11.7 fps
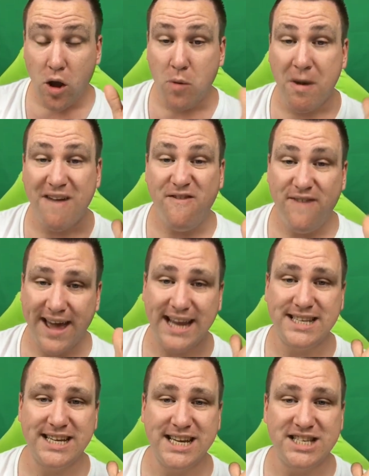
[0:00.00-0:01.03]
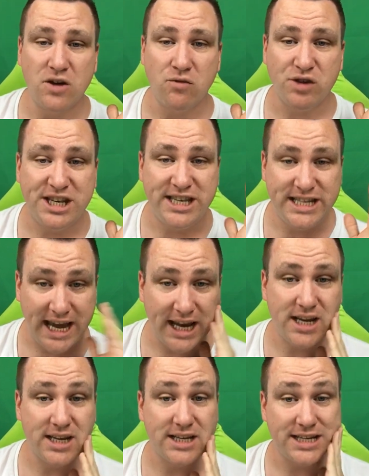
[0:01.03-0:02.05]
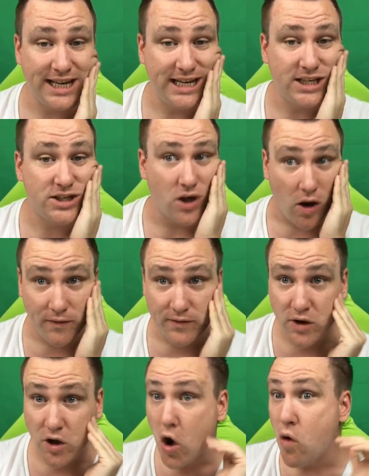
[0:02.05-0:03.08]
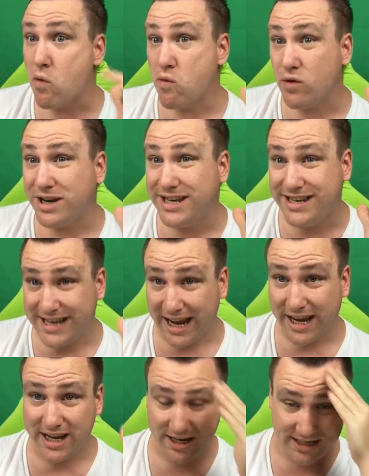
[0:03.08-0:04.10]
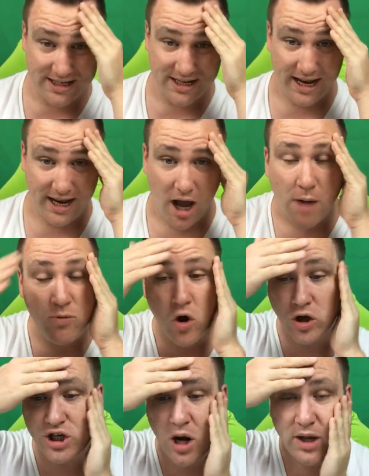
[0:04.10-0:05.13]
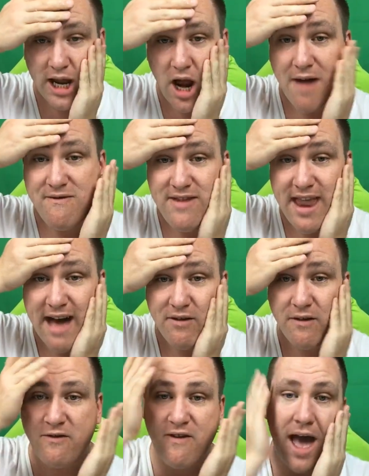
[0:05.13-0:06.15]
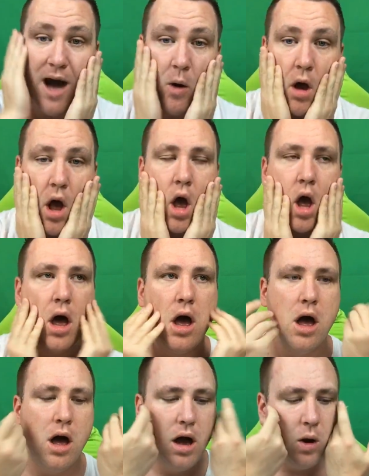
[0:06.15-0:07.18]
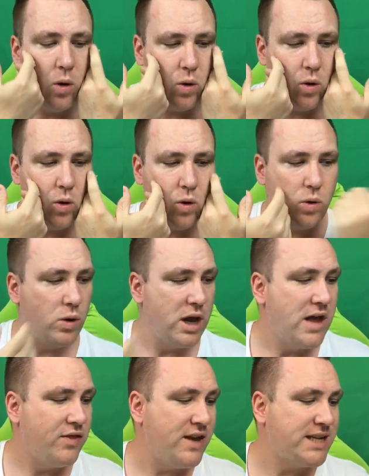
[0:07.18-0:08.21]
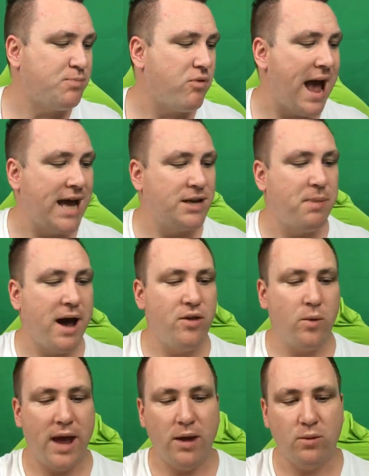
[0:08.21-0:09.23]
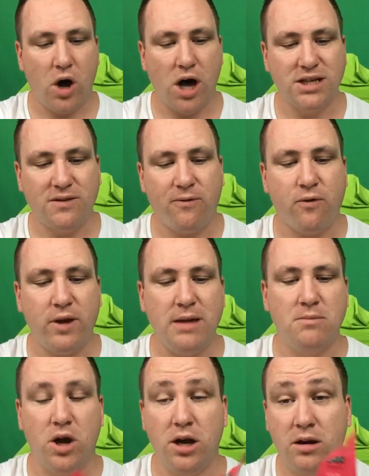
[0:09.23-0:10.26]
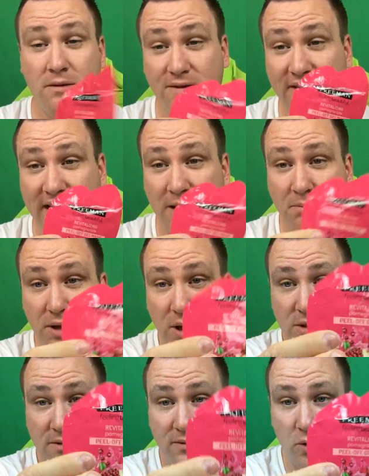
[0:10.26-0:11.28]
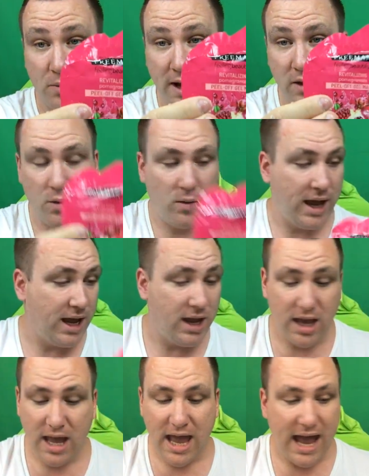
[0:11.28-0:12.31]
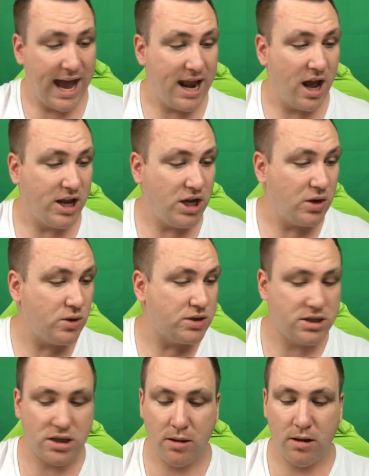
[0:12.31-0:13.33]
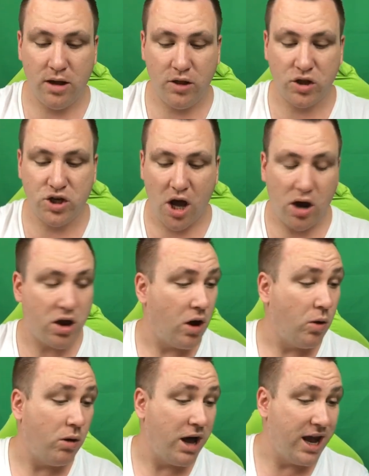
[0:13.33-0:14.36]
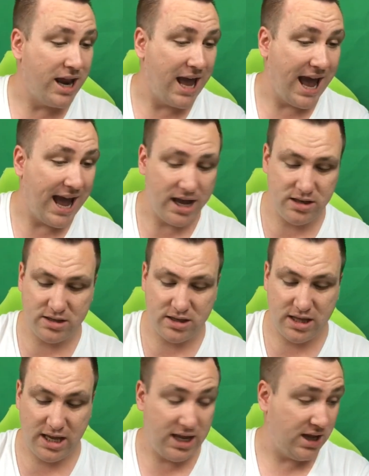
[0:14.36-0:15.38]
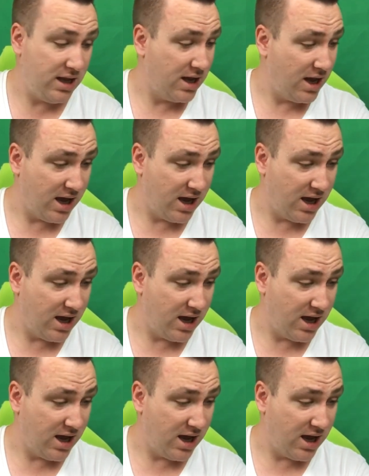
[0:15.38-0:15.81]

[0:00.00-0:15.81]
my face is ridiculously soft. Ridiculously. I'm not joking. I've never felt... Ooh. This brand, by the way, was Freeman Feeling Beautiful, by the way, and I used the charcoal one and the